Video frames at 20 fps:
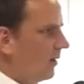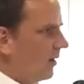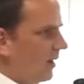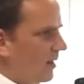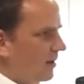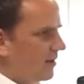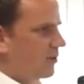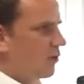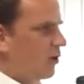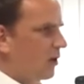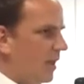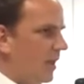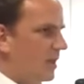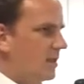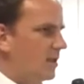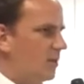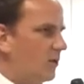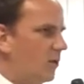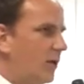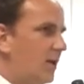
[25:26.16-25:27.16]
it's not as
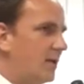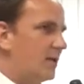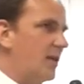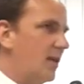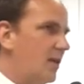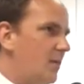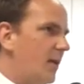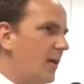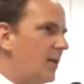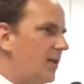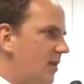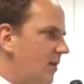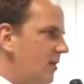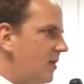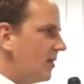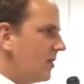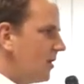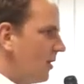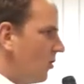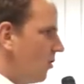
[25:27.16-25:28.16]
simple as that, but this
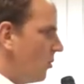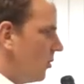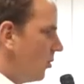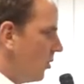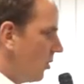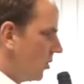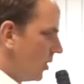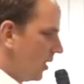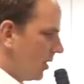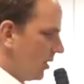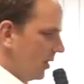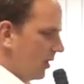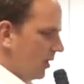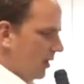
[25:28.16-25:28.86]
is the normal logic.